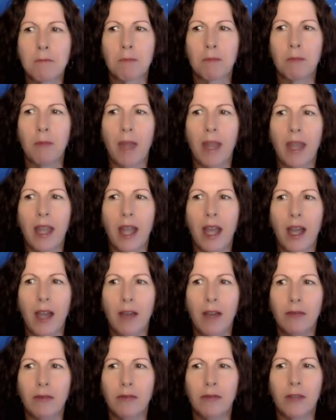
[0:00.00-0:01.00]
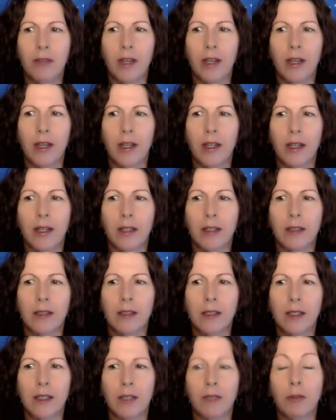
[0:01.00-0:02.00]
may have.
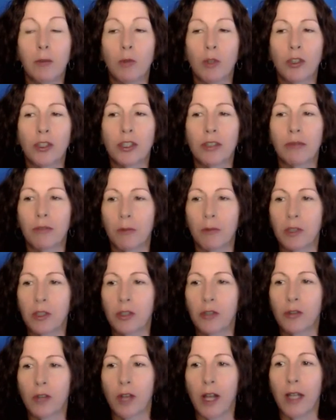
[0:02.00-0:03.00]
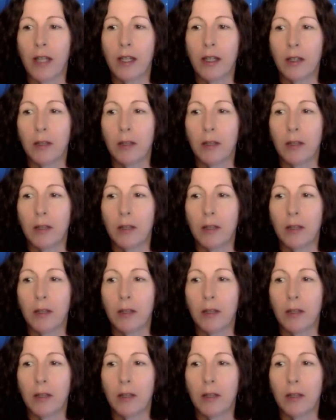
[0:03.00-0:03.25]
If you're watching from Australia,